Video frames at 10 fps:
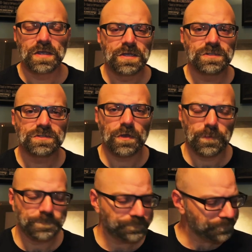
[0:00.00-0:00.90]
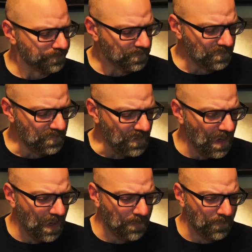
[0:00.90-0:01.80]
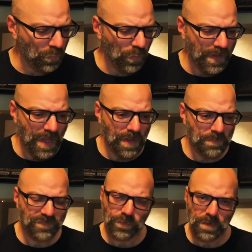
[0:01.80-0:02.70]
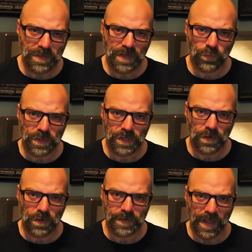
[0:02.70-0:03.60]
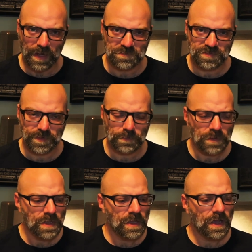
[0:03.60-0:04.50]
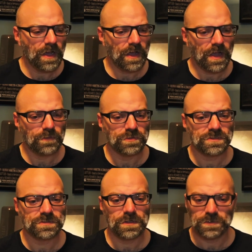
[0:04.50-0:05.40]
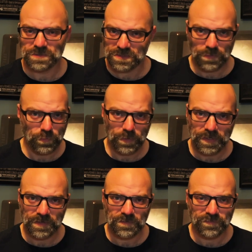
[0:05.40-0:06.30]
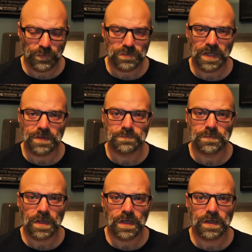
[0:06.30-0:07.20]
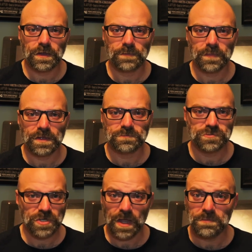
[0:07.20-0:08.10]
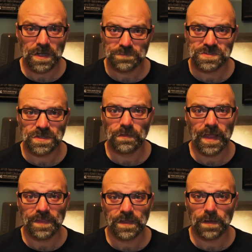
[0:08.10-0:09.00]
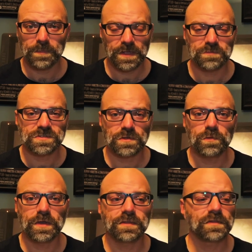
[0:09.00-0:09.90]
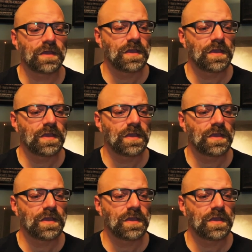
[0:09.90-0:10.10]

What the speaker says: So before I began working on Adamsville, I was still working full-time at my job that I'm still at, the company I'm still with.